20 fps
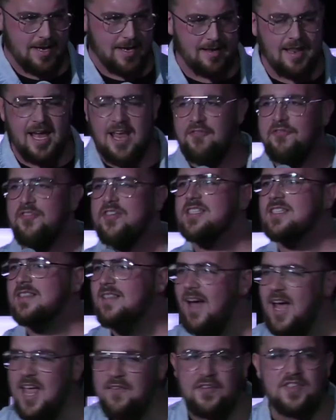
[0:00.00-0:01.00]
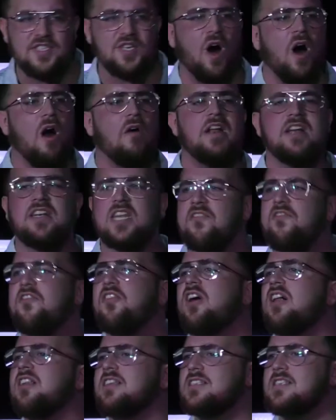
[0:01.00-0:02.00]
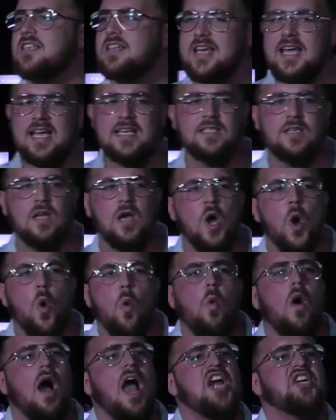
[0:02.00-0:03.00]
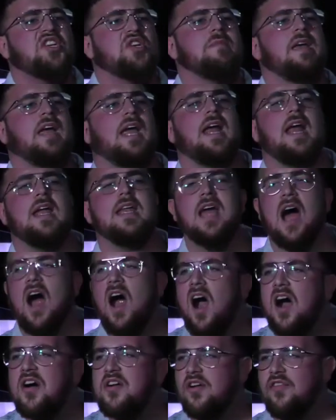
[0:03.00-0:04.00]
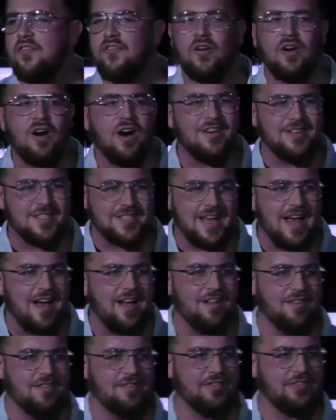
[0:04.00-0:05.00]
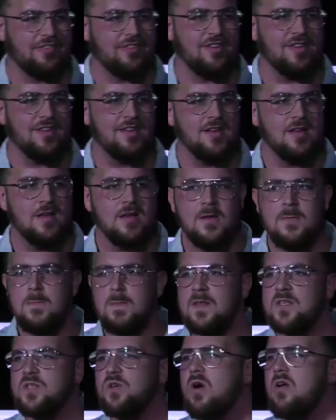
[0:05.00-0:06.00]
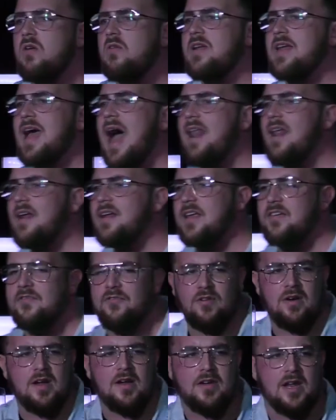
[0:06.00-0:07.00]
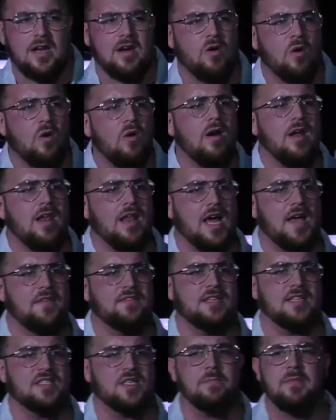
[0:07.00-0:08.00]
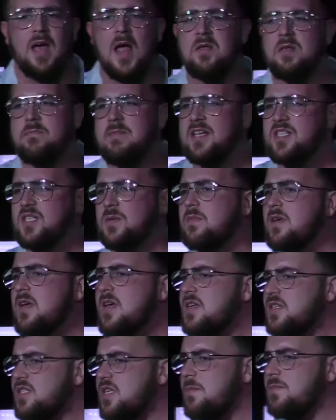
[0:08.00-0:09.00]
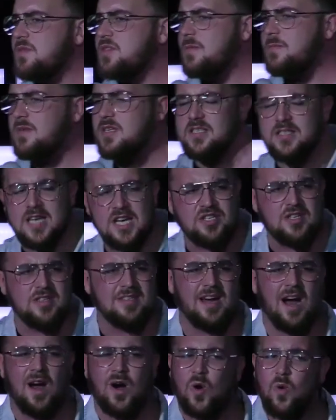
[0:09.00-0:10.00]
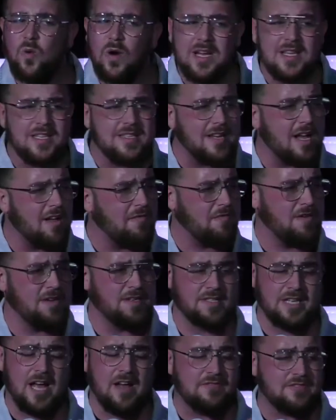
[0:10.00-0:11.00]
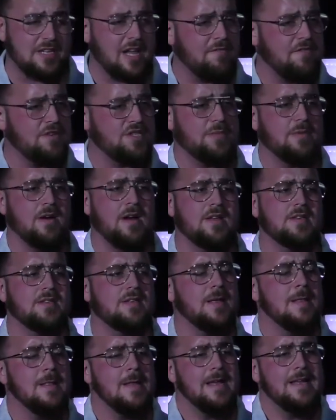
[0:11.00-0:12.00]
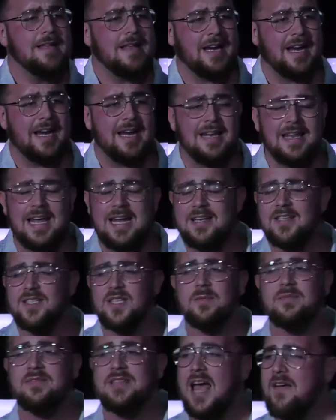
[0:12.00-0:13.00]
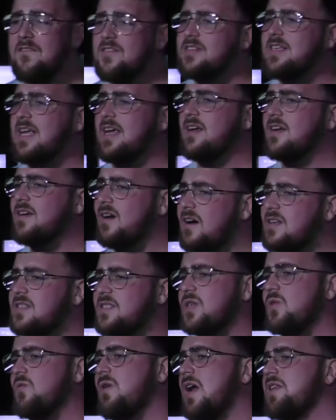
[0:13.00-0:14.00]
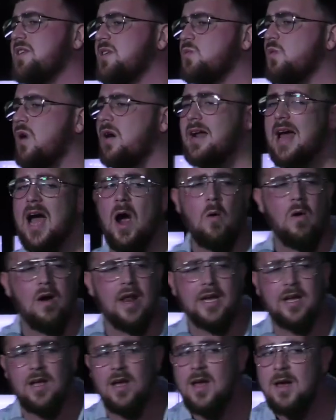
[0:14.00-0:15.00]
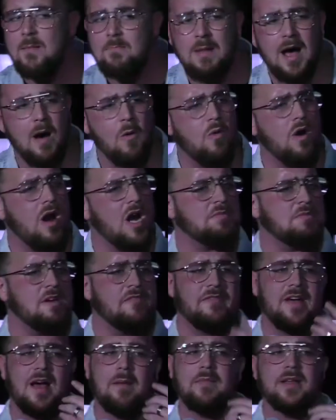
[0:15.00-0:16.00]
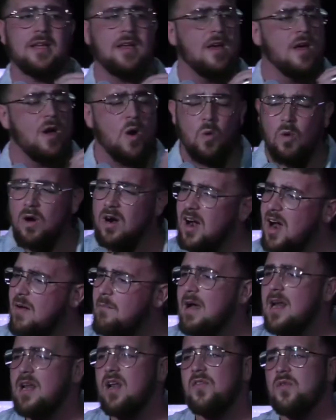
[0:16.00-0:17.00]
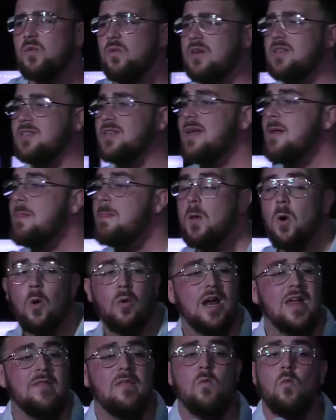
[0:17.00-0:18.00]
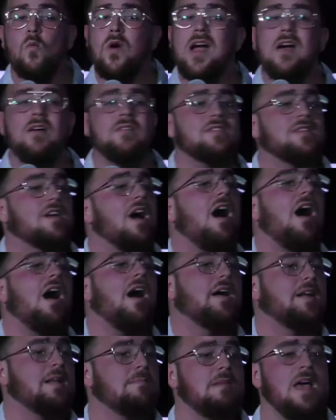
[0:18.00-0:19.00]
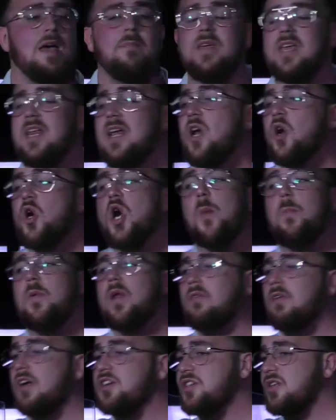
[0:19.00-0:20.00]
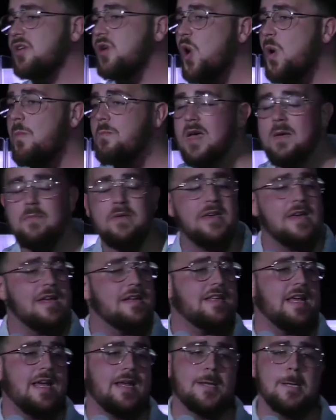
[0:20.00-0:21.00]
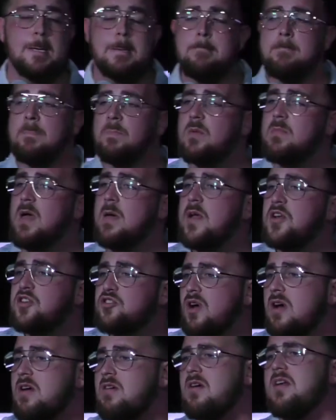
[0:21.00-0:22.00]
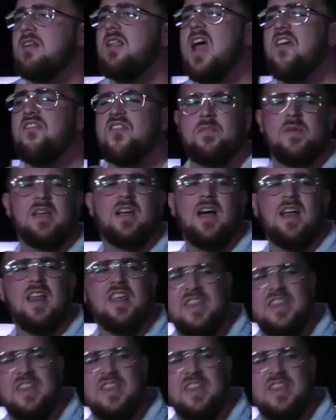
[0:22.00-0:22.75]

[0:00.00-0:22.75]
Life is life. It's already difficult as it is. Why should we make it any harder for ourselves? So in reality, in our own lives, that sometimes we make some decisions that are quite selfish, to be honest, that can lead to some devastating consequences where now we're like, "Man, where's my family? Where are my loved ones?" Or even, "Where's God?" And maybe you didn't grow up in a Christian home, maybe you did. But maybe throughout your life, you've been kind